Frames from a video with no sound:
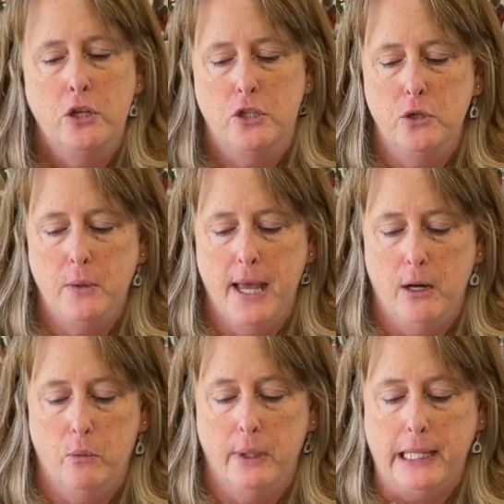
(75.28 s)
to get
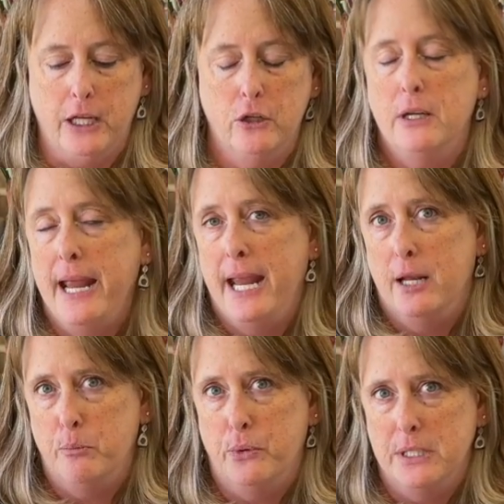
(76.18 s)
a really good
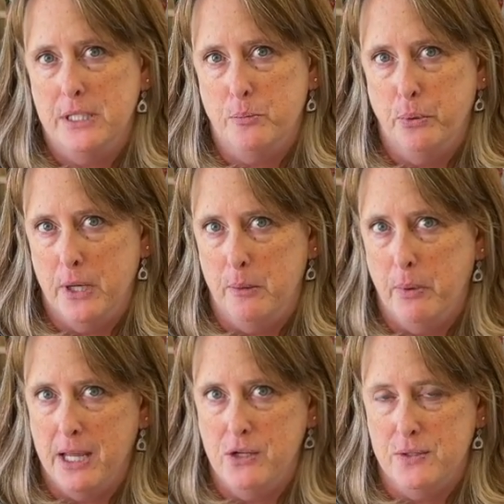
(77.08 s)
hand-printed print
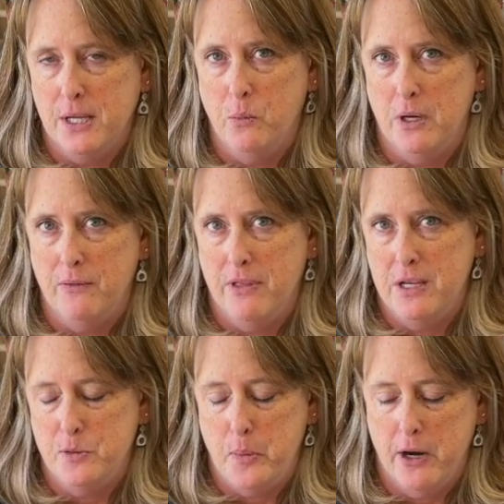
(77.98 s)
by using one of
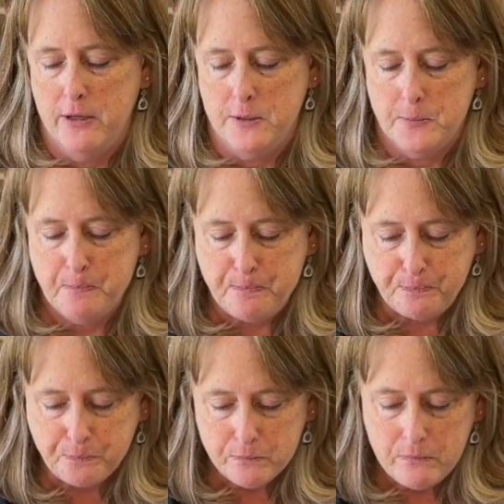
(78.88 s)
these Barens.
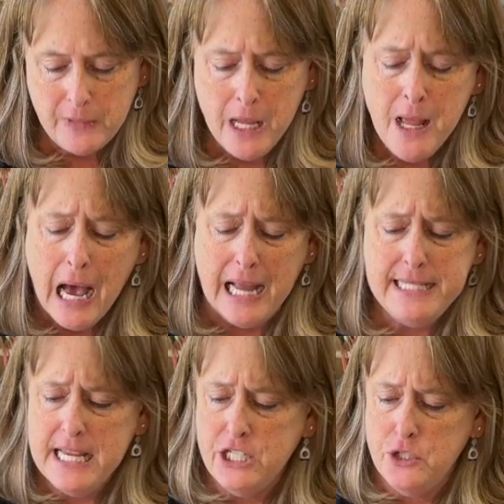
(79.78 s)
I
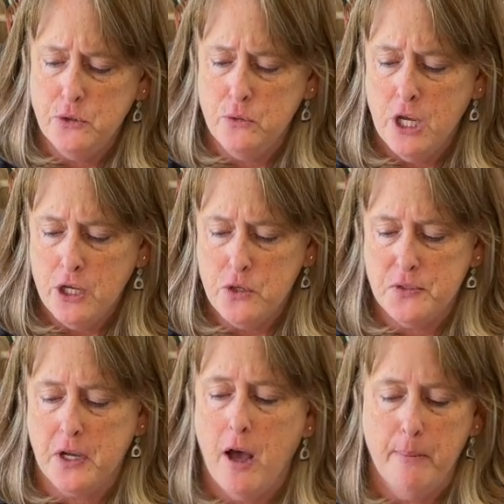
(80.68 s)
tend to use
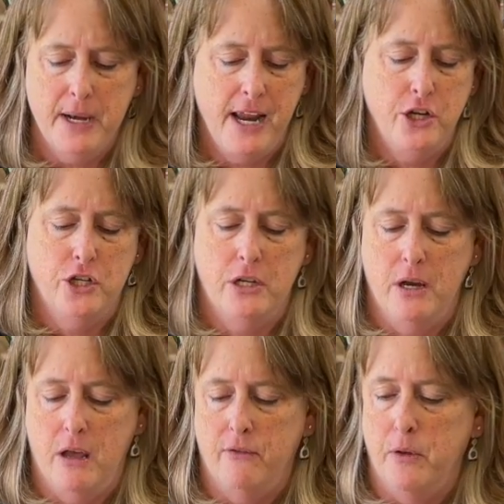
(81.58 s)
a combination
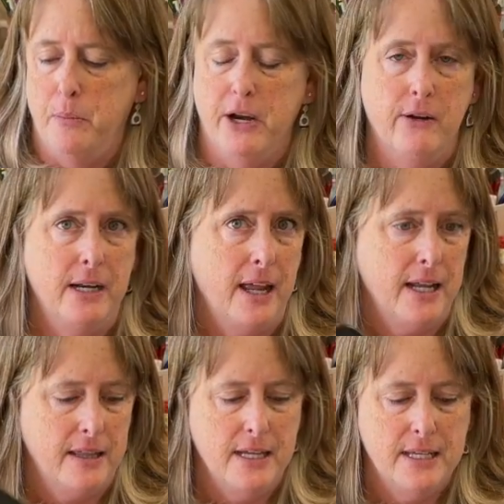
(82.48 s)
of a Baren
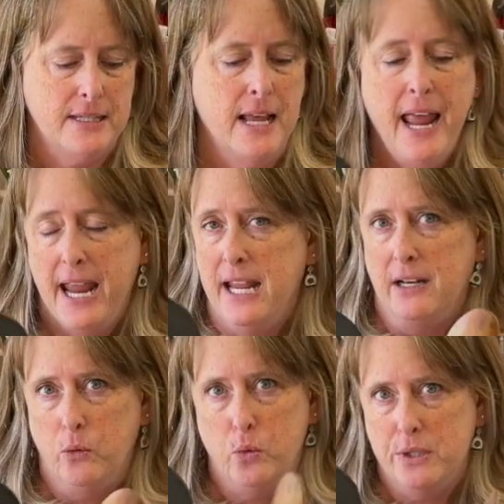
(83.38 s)
like this
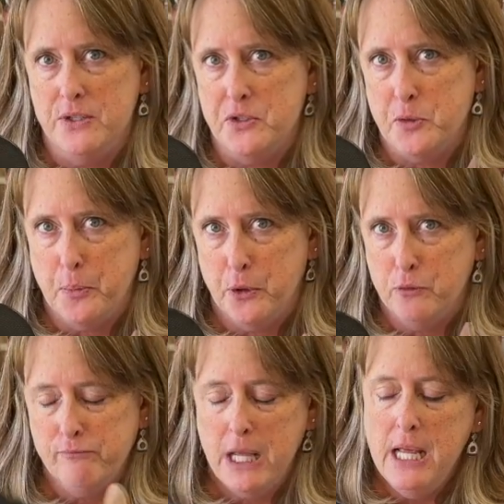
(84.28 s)
and a wooden spoon